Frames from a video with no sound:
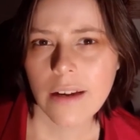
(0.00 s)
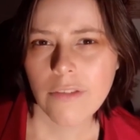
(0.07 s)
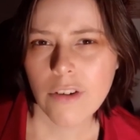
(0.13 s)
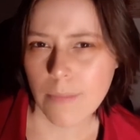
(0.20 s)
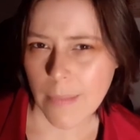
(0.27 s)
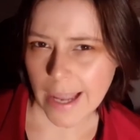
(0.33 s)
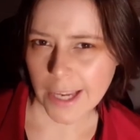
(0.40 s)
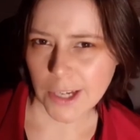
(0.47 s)

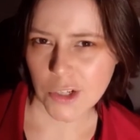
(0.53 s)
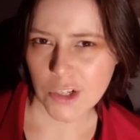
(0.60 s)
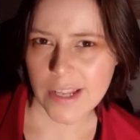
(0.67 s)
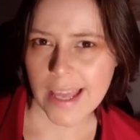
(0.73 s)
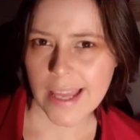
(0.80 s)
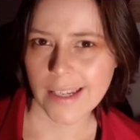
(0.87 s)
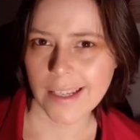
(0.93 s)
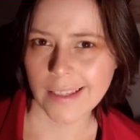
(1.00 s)
From my
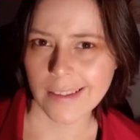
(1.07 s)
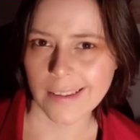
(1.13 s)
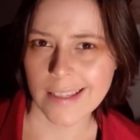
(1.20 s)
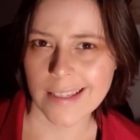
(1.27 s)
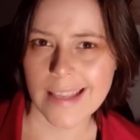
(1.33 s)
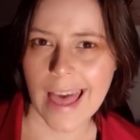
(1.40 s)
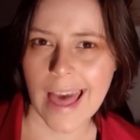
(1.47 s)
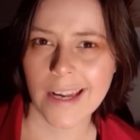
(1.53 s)
understanding,
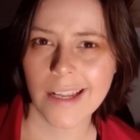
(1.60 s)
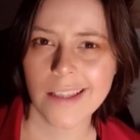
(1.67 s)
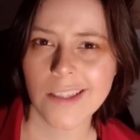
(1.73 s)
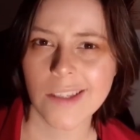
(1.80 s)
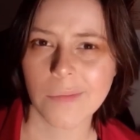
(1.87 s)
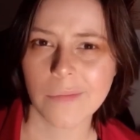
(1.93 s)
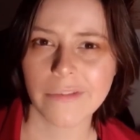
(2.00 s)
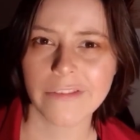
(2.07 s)
this added
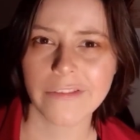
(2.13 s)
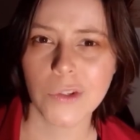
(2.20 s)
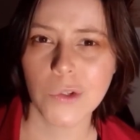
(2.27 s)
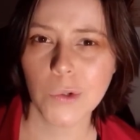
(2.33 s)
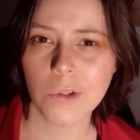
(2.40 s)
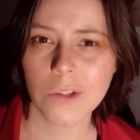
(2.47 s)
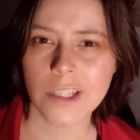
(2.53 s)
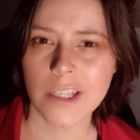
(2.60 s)
some
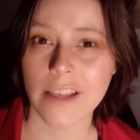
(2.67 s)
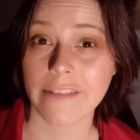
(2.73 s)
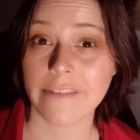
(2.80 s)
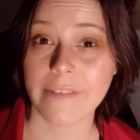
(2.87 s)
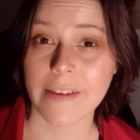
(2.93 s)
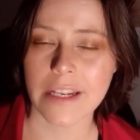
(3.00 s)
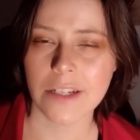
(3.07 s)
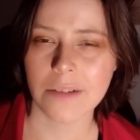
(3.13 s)
fuel to the
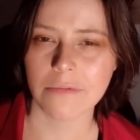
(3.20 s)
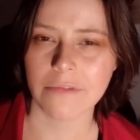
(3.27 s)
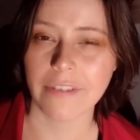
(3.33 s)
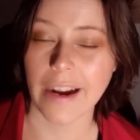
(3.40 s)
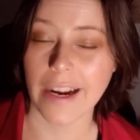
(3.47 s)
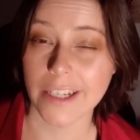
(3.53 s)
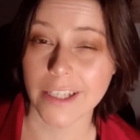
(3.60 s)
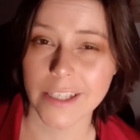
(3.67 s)
fandom
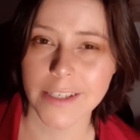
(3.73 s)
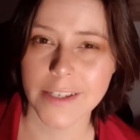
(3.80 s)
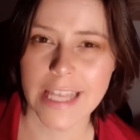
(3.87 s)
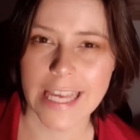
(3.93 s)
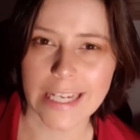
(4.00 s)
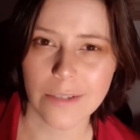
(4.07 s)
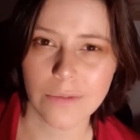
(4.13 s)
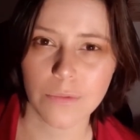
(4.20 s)
fire
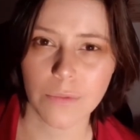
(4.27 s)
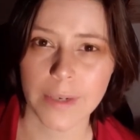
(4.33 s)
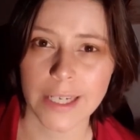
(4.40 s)
that